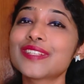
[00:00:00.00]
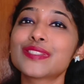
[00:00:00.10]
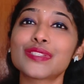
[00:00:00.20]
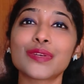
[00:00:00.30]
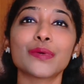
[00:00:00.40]

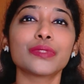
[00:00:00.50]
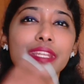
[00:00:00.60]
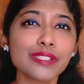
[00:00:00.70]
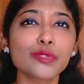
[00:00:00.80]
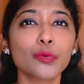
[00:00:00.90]
So
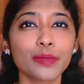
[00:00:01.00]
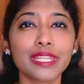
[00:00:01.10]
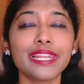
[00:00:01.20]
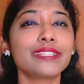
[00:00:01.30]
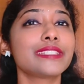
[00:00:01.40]
there are so
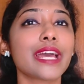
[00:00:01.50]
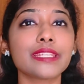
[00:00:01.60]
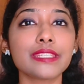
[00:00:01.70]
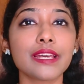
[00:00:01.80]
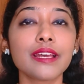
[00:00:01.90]
many like
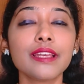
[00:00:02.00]
Tata,